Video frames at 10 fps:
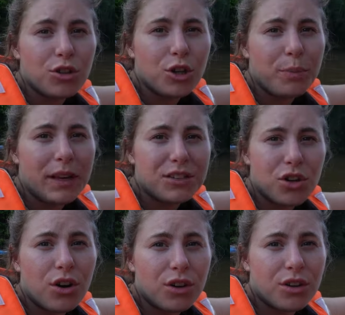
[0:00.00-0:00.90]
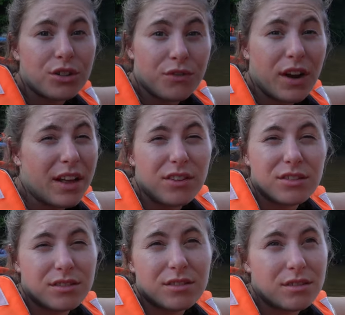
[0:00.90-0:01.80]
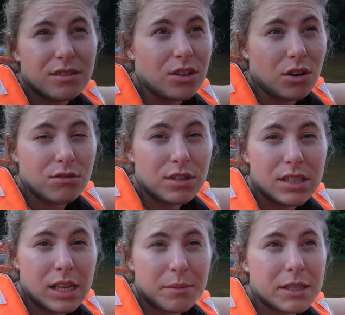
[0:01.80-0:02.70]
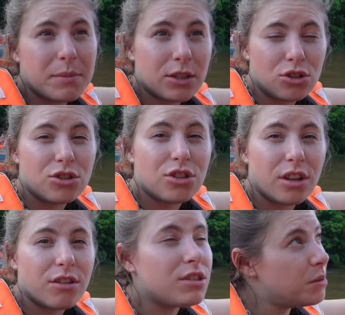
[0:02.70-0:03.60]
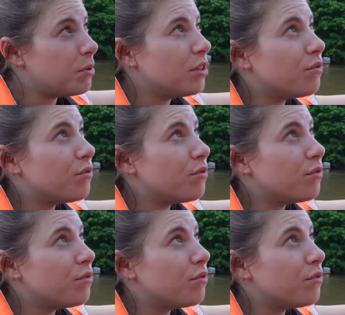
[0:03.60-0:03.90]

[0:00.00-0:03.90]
group is harder to find. There's You don't see them as much usually. They're deeper in